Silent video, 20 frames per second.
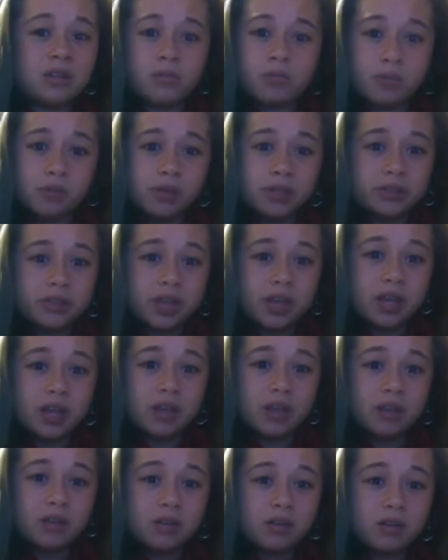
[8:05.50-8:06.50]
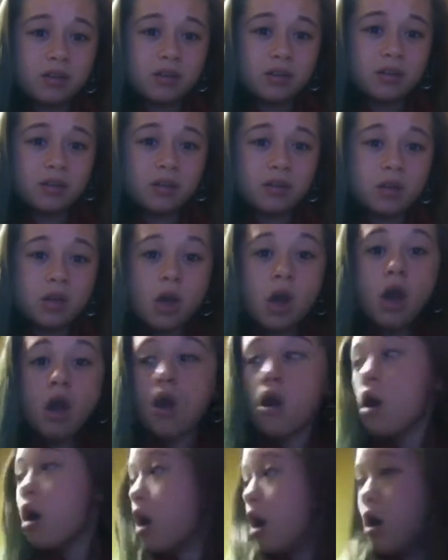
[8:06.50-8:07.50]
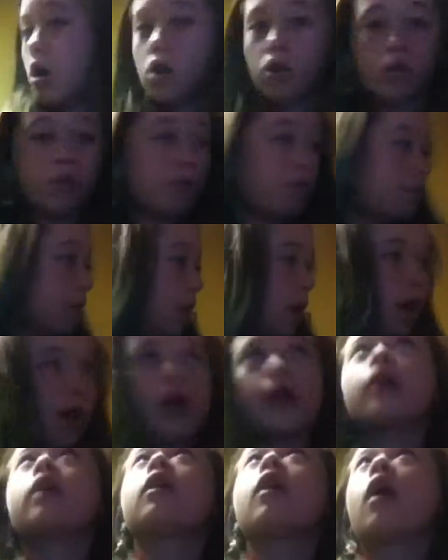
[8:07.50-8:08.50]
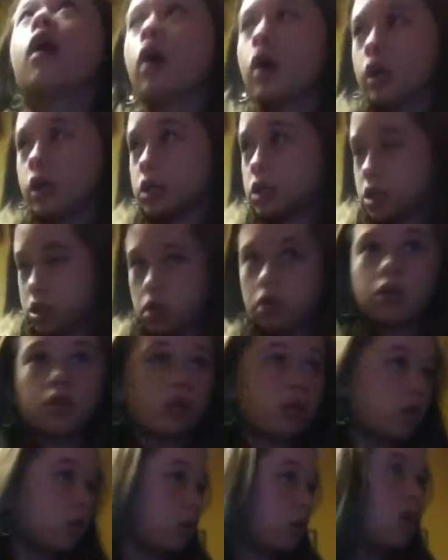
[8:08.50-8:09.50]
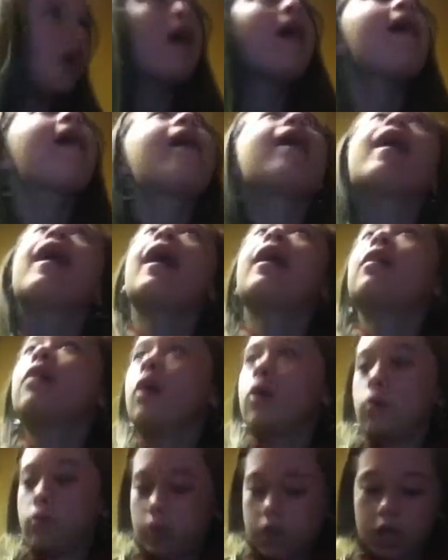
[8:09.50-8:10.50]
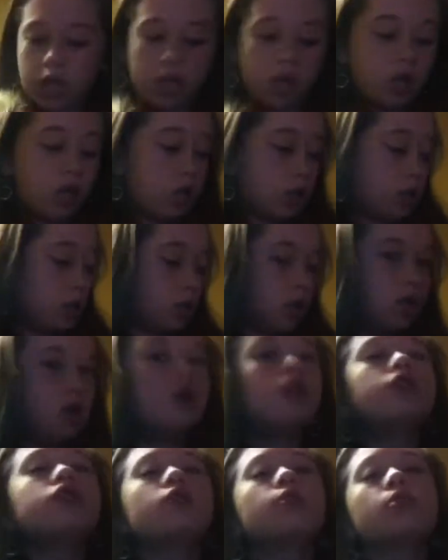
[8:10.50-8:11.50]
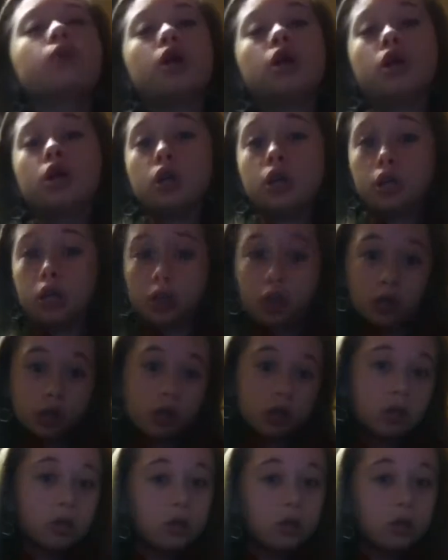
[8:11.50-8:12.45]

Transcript: Want me to say again? Oh my gosh, Hello Kitty, just be.